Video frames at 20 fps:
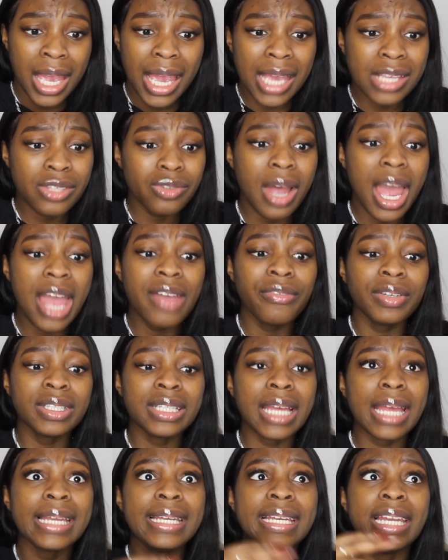It's not every
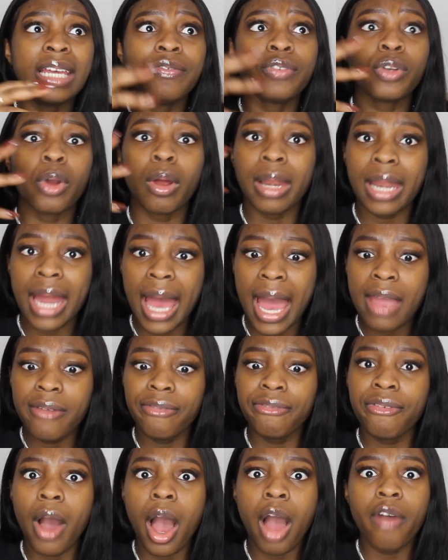day live your
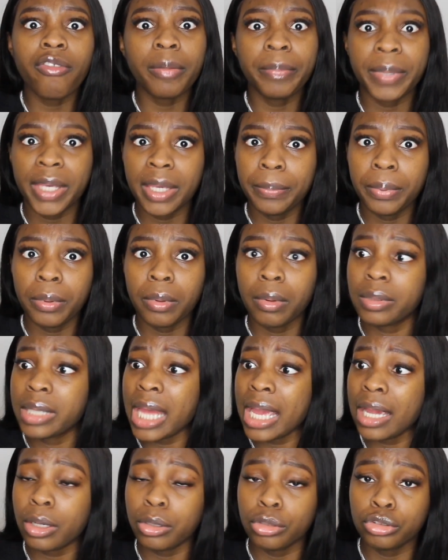life for other people.
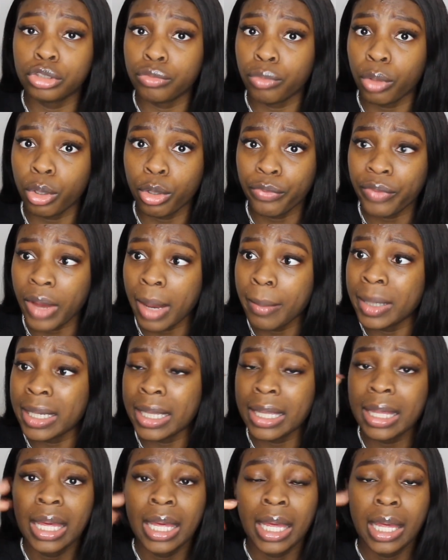That includes the royal
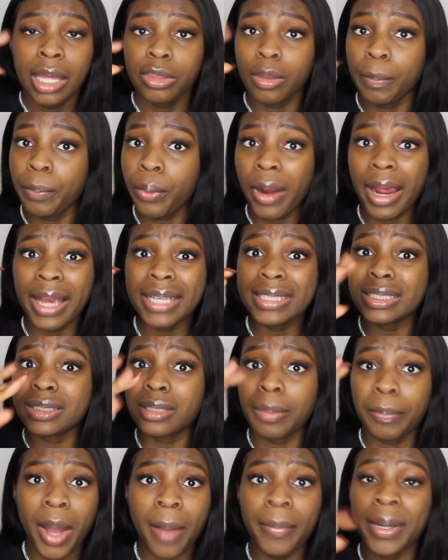family, the press,
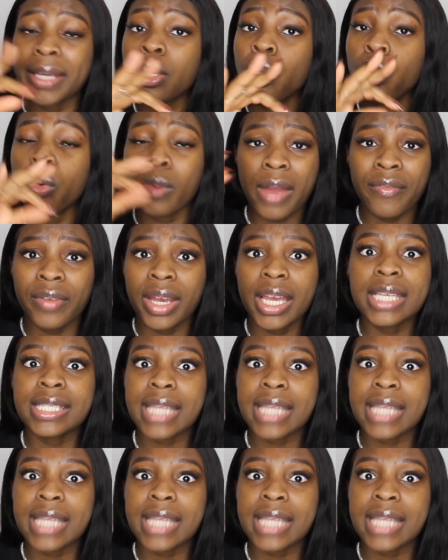the public, whoever.